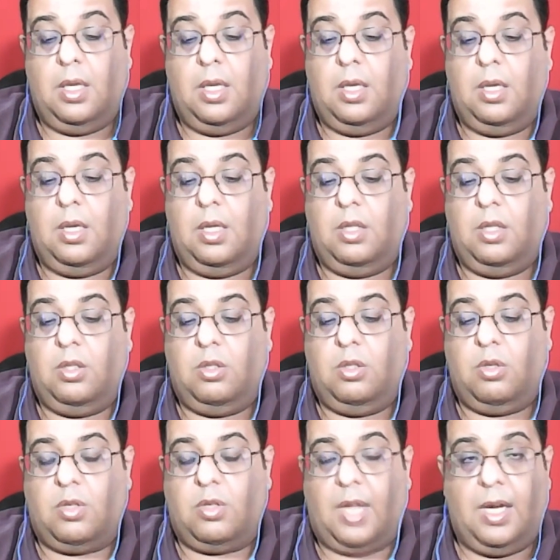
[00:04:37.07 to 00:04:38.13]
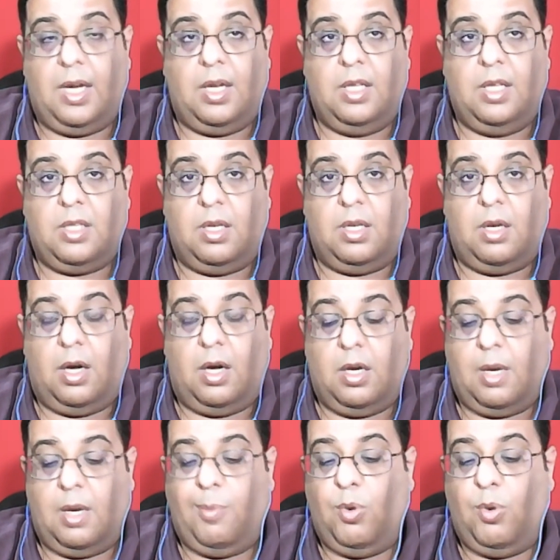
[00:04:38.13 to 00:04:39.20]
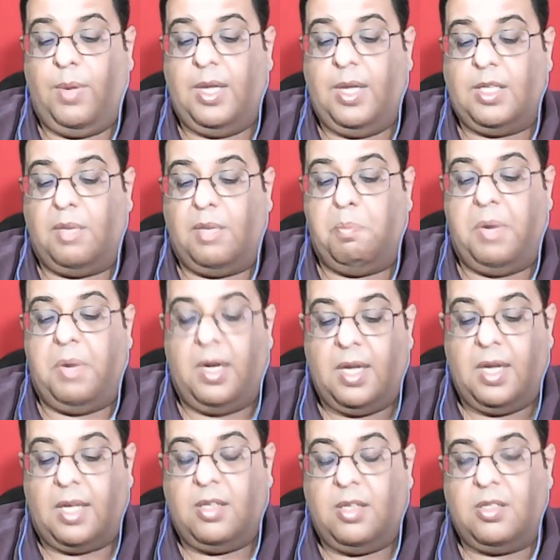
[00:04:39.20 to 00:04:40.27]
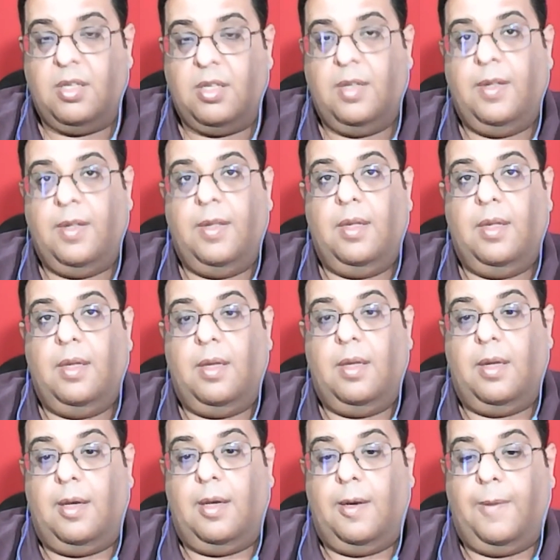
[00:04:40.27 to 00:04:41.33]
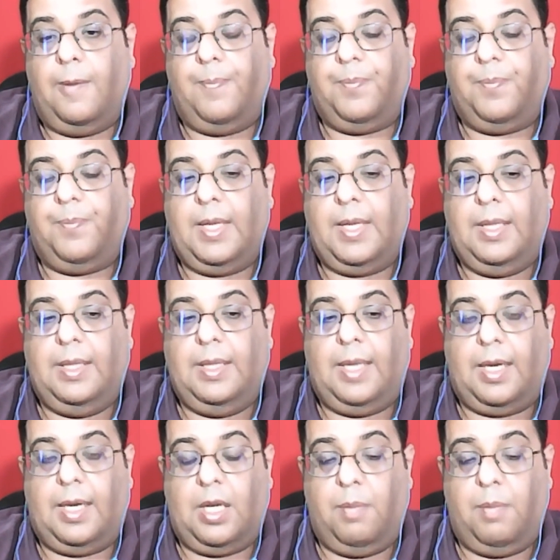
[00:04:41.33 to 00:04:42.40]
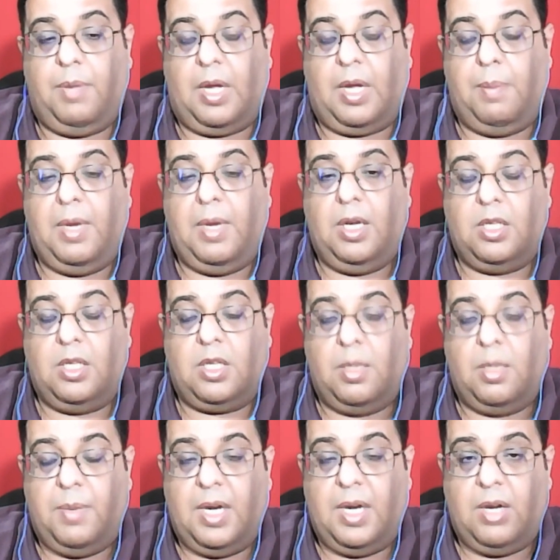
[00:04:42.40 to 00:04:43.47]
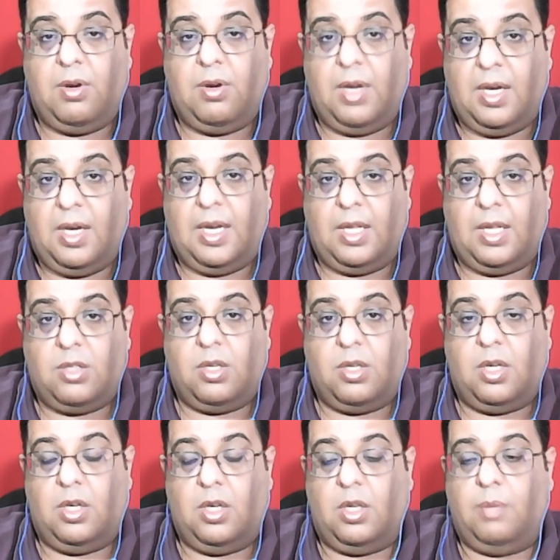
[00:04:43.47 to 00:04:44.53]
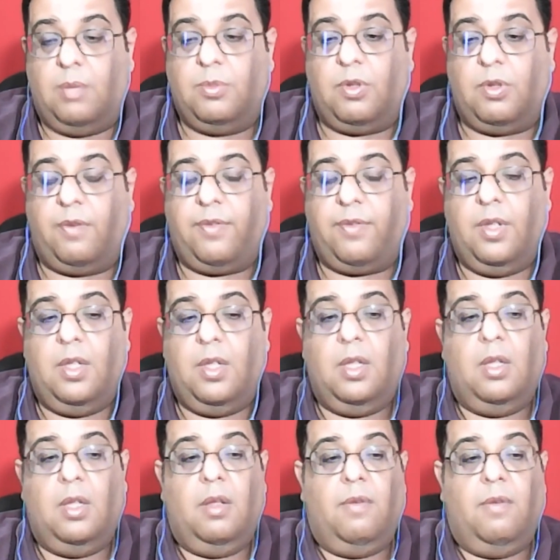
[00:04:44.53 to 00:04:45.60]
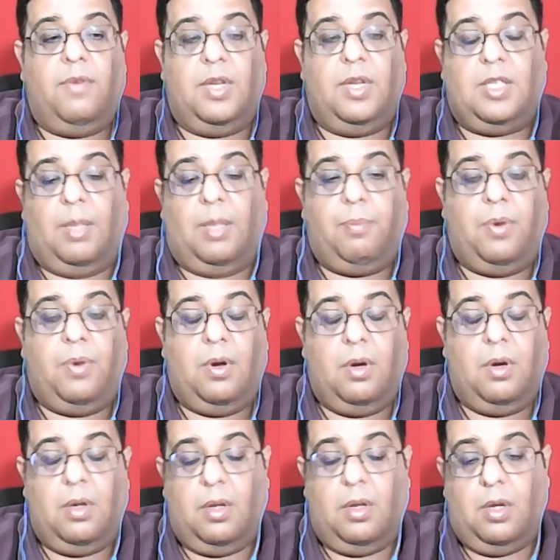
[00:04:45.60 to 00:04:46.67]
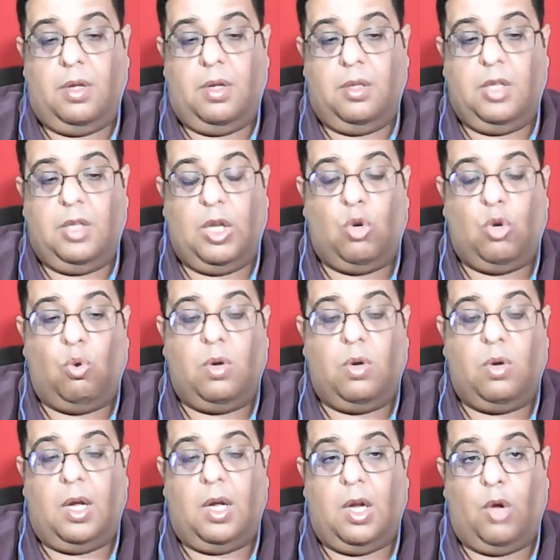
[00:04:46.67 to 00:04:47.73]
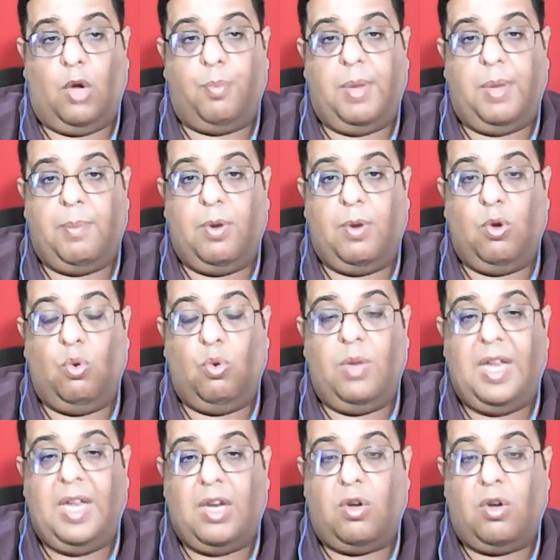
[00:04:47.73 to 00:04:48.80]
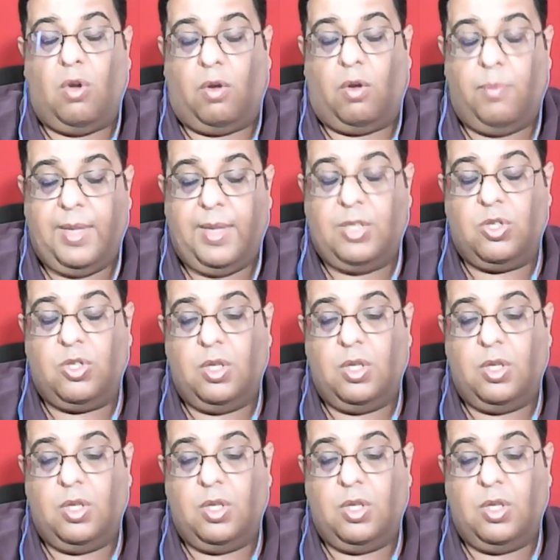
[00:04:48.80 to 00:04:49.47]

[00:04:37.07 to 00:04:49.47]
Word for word: in, in societies and R W As and buildings um, that are becoming discriminatory in nature in terms of, for example, uh, they don't allow people who eat non-veg